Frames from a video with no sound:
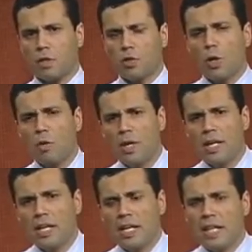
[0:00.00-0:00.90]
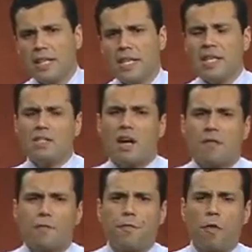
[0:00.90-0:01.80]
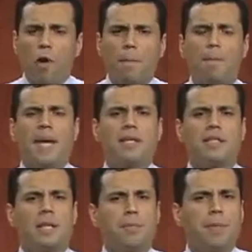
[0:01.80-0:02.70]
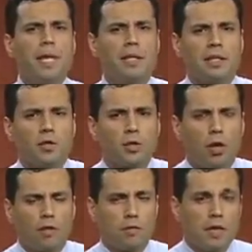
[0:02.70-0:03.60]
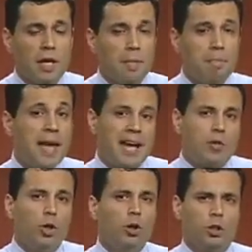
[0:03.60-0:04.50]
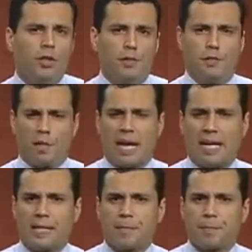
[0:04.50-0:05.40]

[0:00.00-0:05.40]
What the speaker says: So these are four basic pillars of manhood, if you like.